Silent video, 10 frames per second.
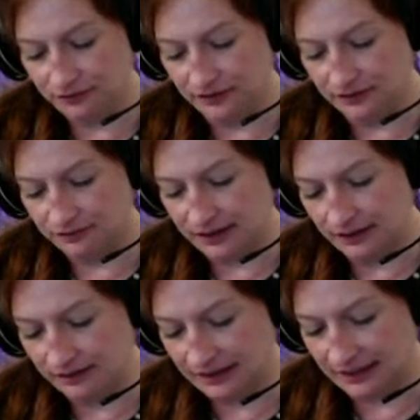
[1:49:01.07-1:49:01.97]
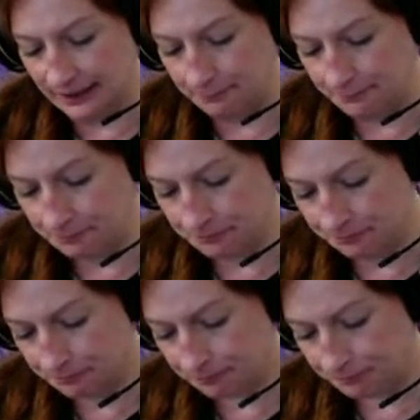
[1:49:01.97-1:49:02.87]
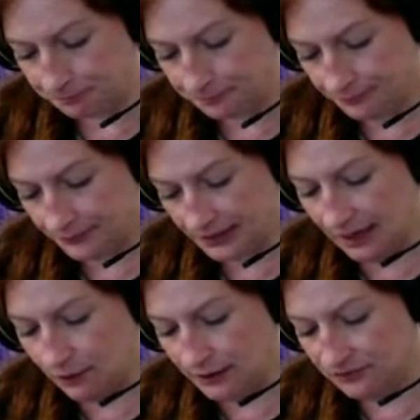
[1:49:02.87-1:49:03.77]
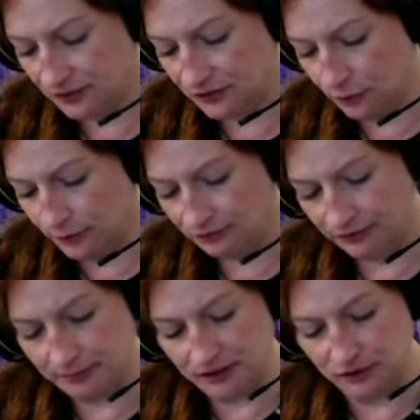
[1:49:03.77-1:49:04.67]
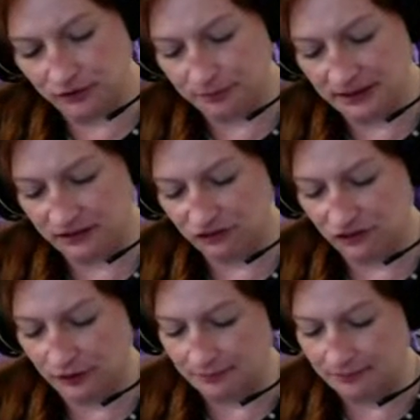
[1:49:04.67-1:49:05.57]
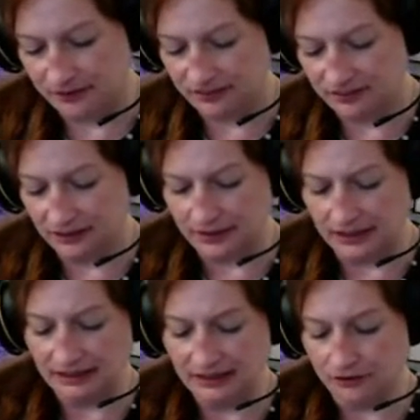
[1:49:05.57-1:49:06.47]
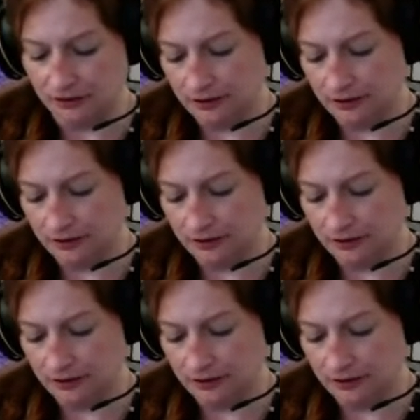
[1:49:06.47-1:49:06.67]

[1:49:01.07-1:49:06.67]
filed again. However, no one from the news media showed up to this hearing either.